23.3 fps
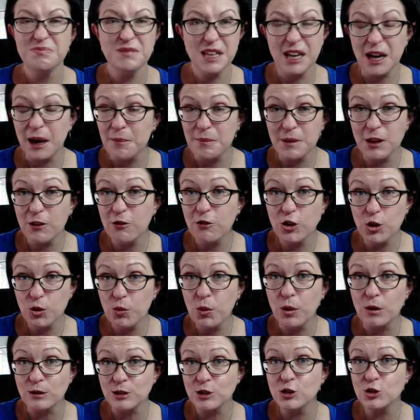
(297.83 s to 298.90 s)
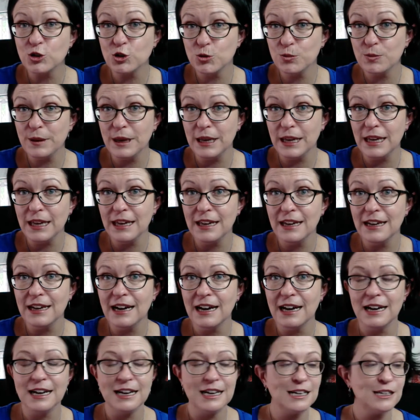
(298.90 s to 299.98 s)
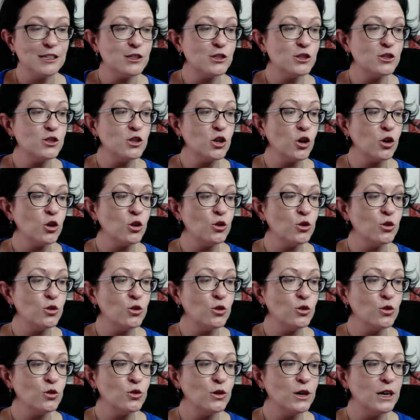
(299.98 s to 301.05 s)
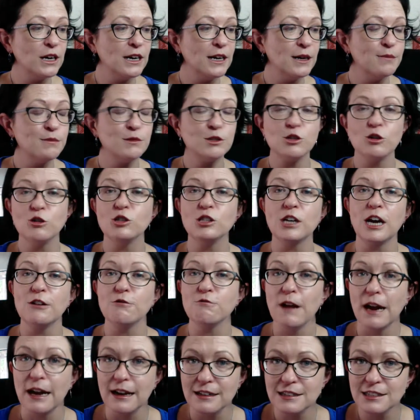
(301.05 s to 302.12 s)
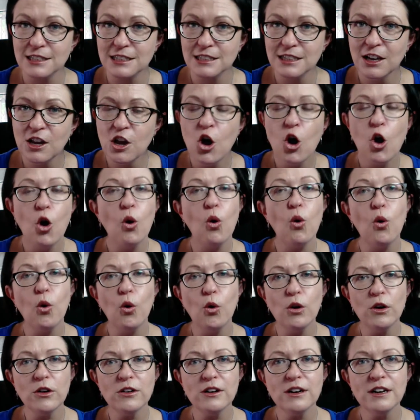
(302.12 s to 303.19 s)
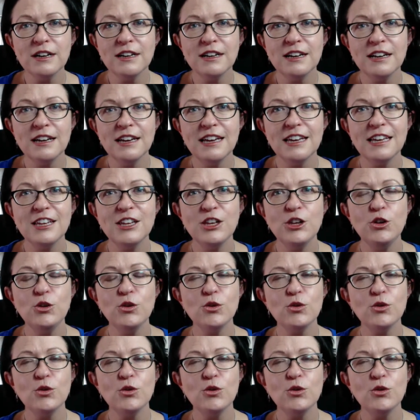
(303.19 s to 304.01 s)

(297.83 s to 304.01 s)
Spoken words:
If you want to be so direct. Or you